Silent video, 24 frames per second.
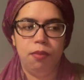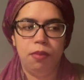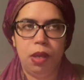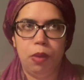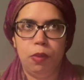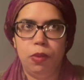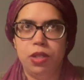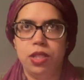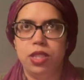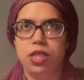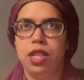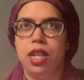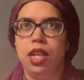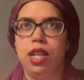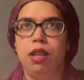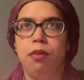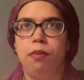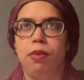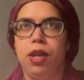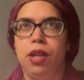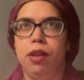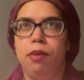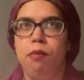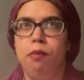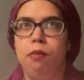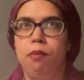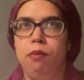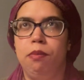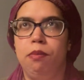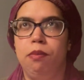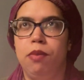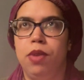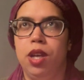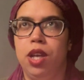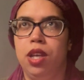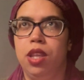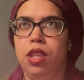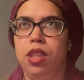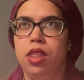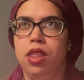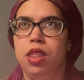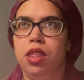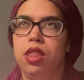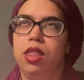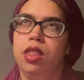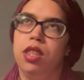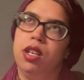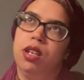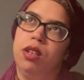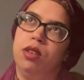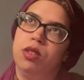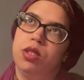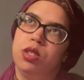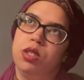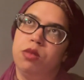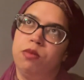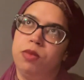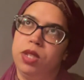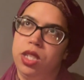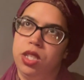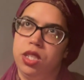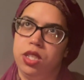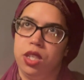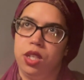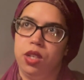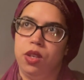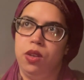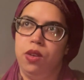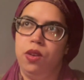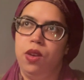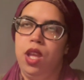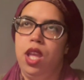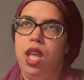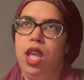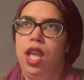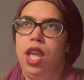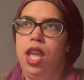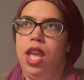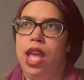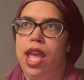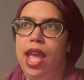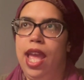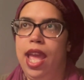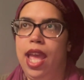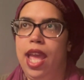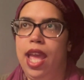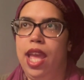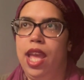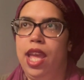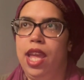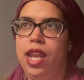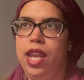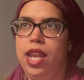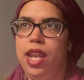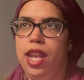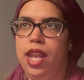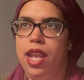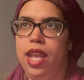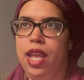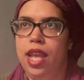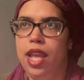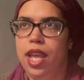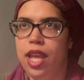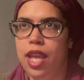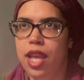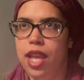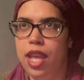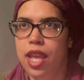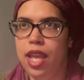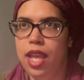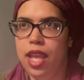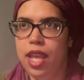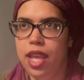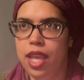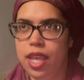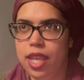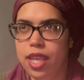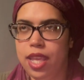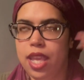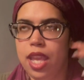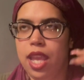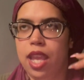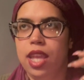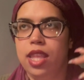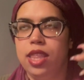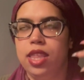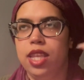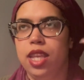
want to say like about a month, no, 2 months ago, and it came.